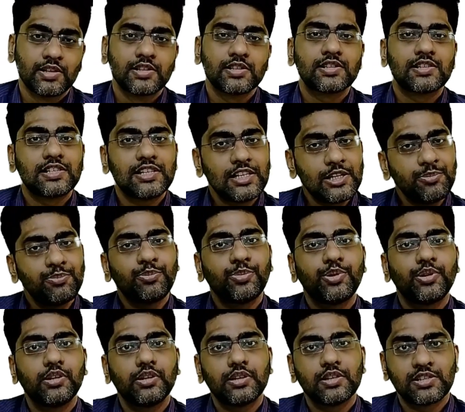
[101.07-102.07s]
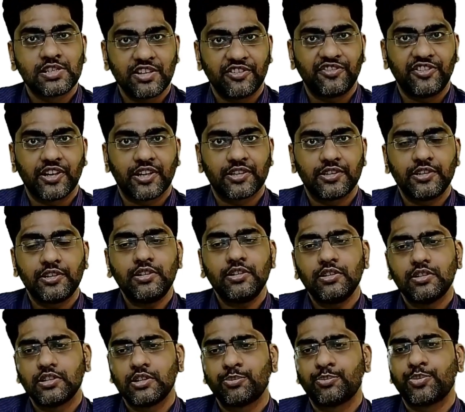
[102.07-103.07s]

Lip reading: Sleep is affected.